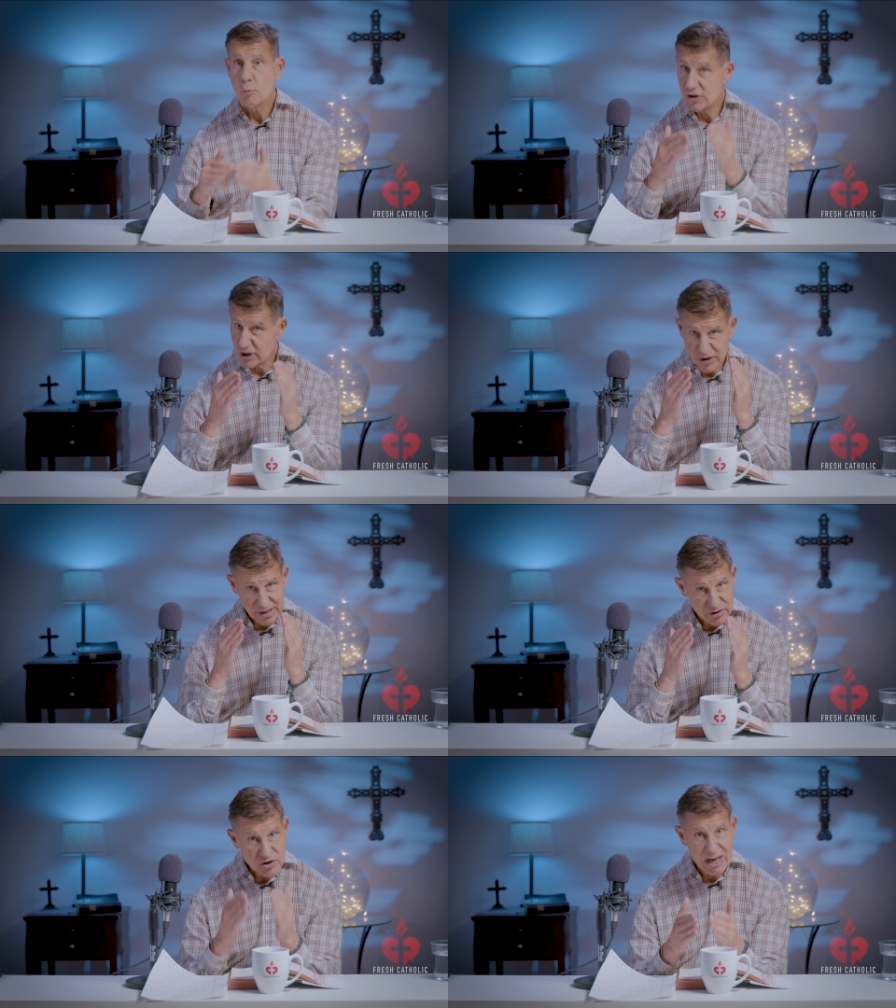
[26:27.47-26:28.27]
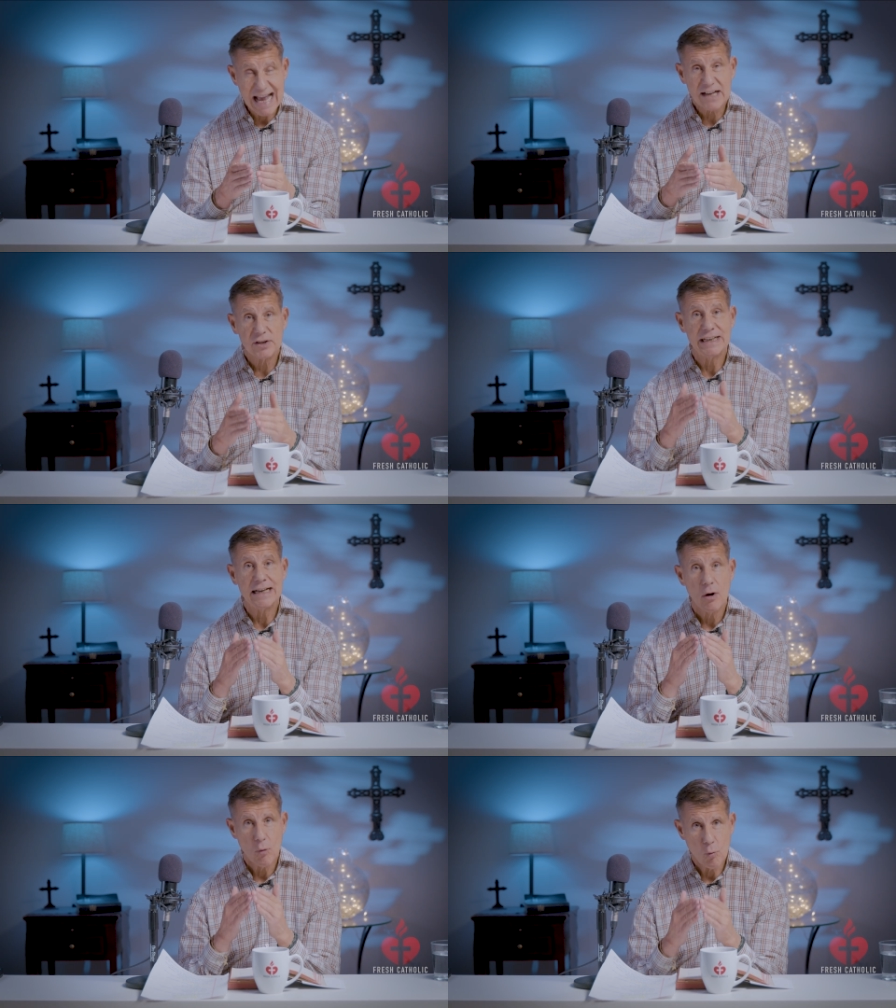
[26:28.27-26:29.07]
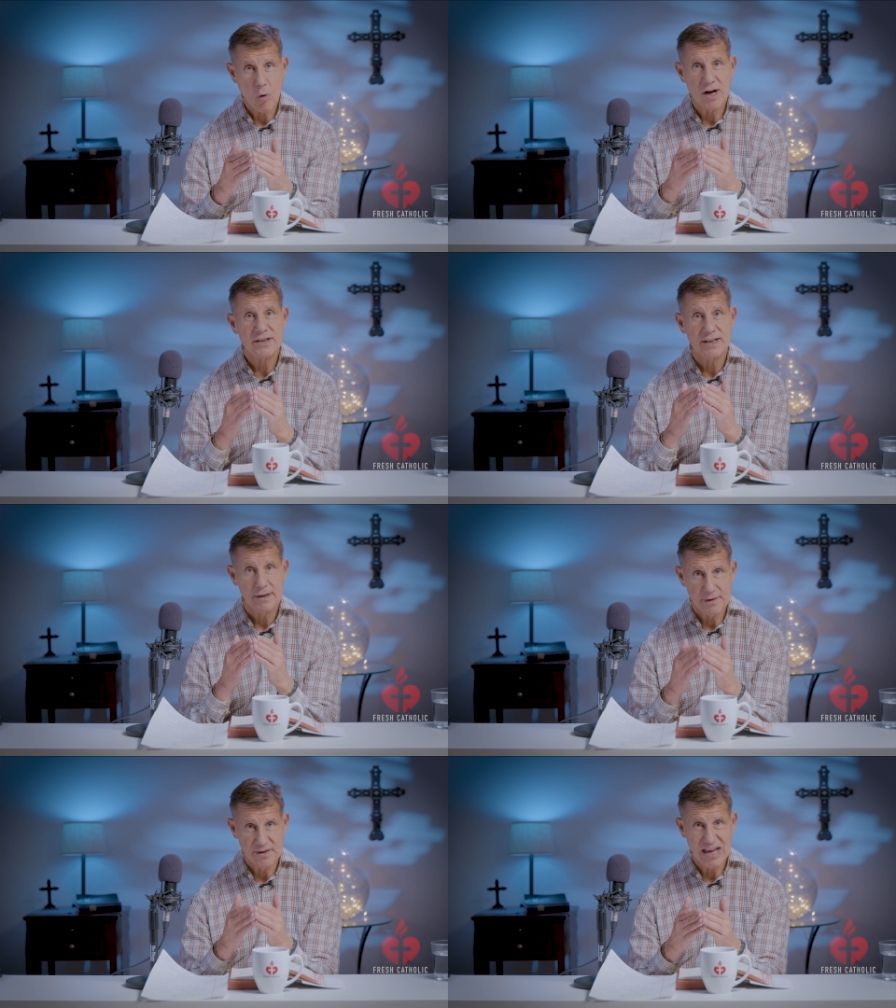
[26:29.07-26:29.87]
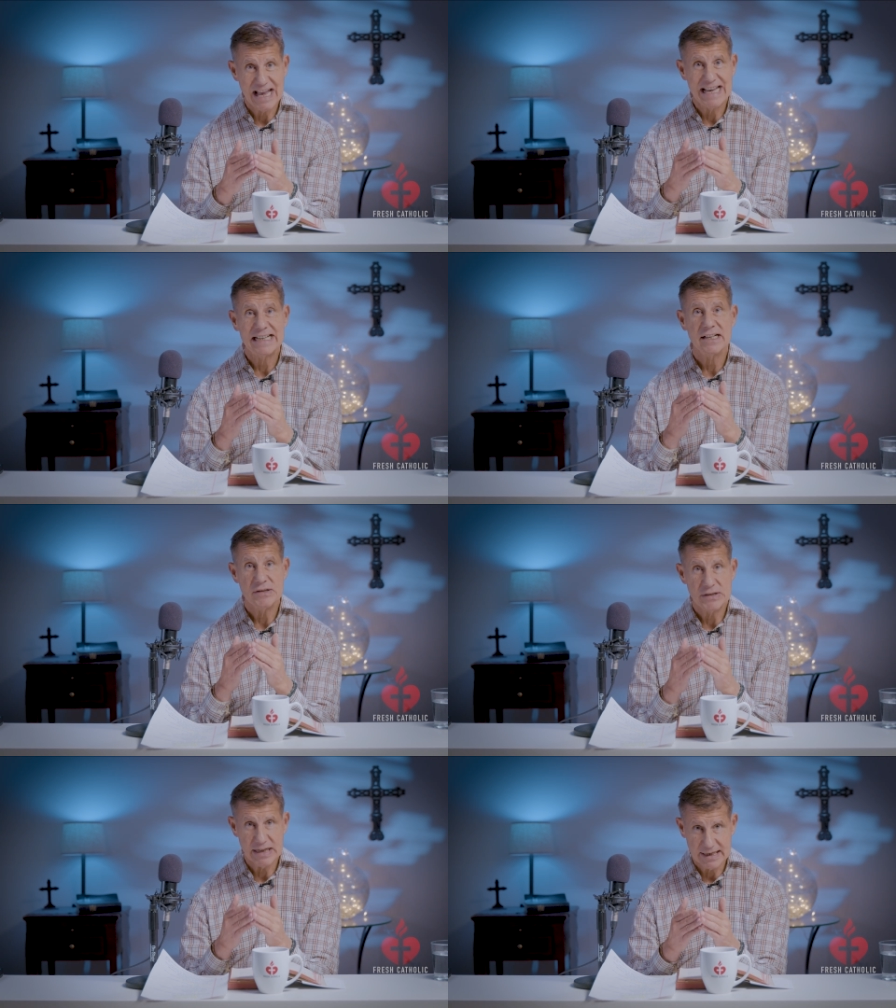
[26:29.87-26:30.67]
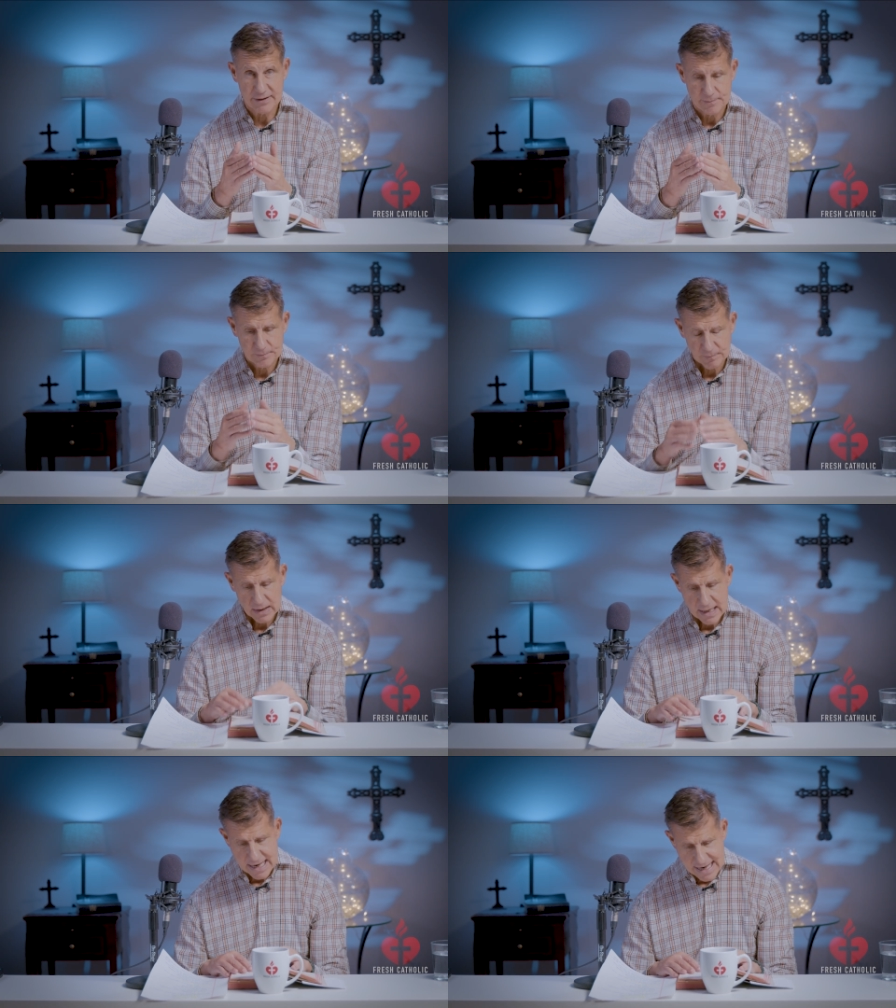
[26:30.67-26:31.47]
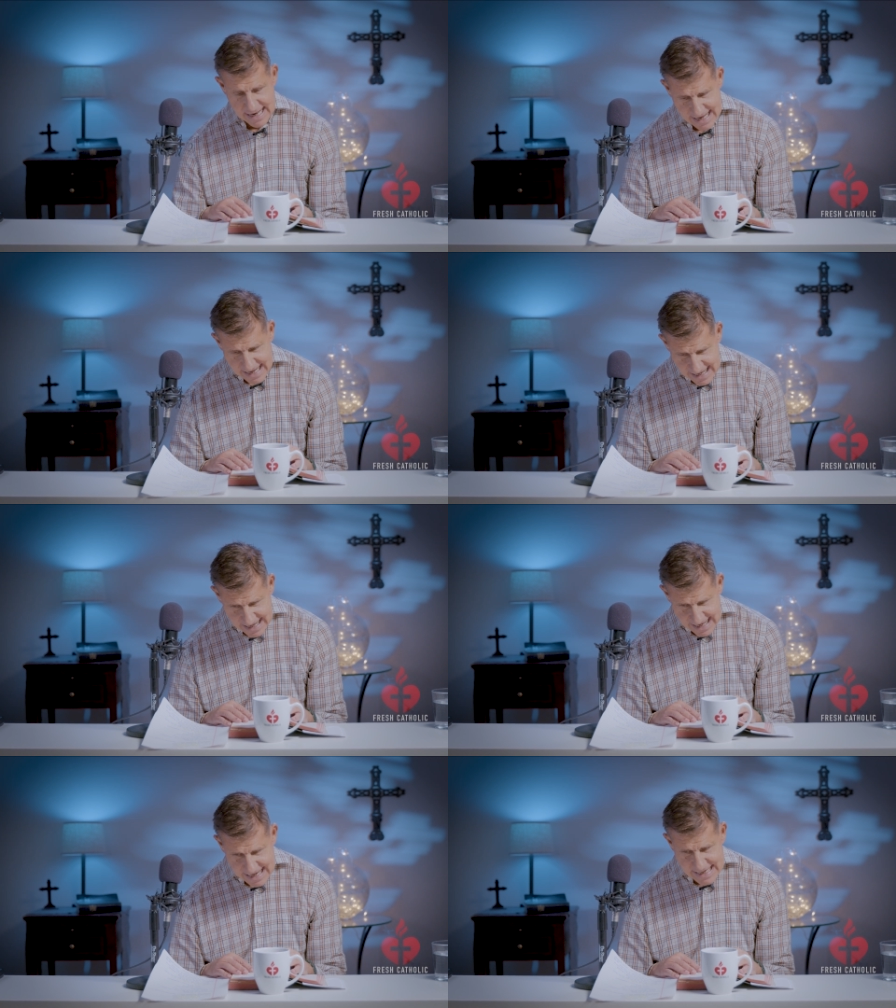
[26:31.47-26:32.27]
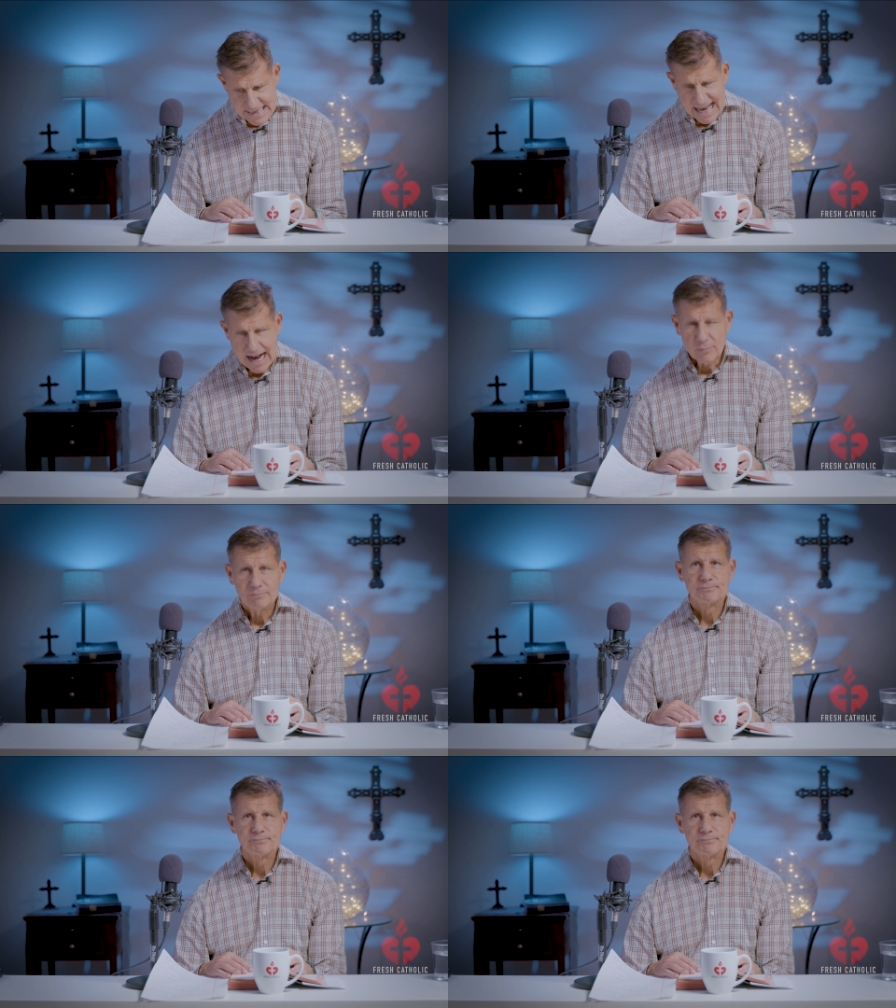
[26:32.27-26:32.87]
which is exactly what they did. Now,